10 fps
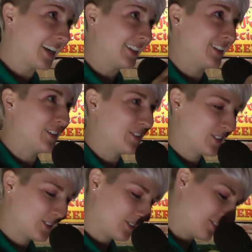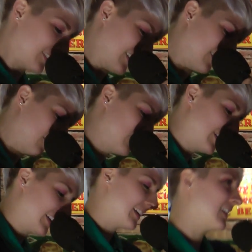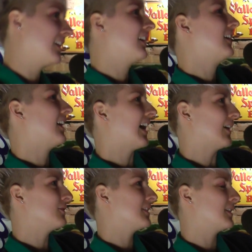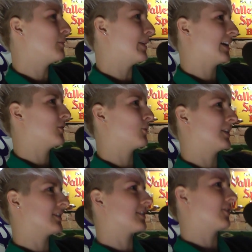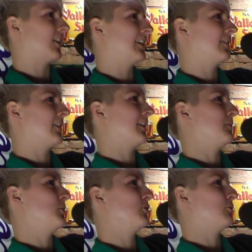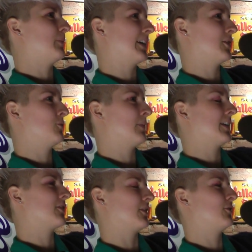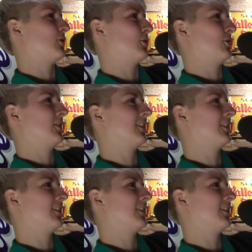Hello, everybody. I was in a band once, so I know how to move my own microphone